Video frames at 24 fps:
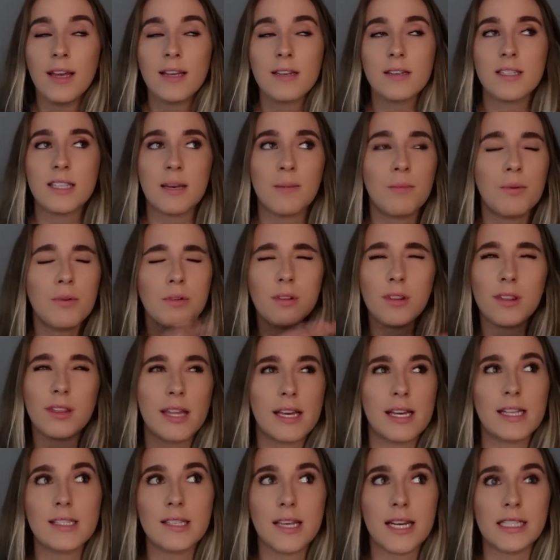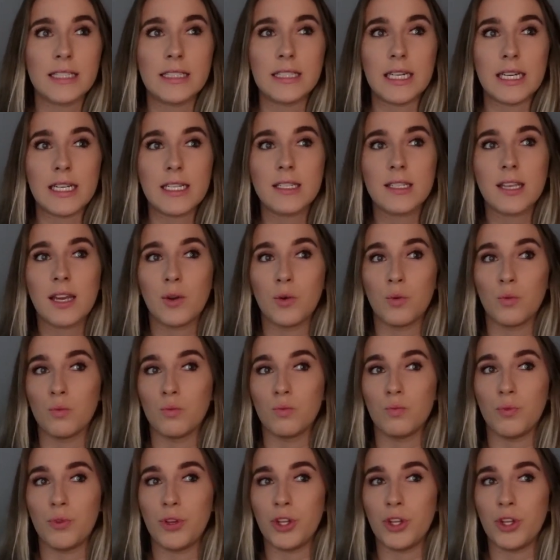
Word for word: Simple things like this can,